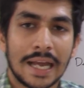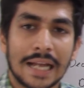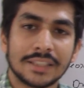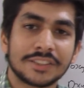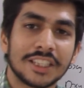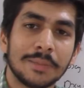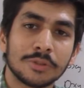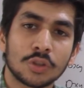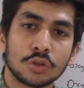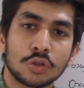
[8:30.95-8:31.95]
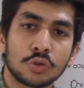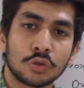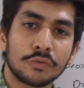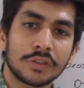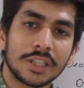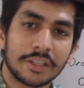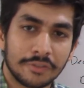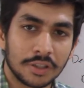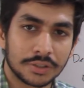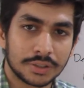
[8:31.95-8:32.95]
And the same is also true for the
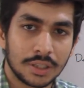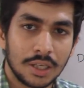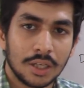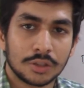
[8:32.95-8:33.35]
reverse.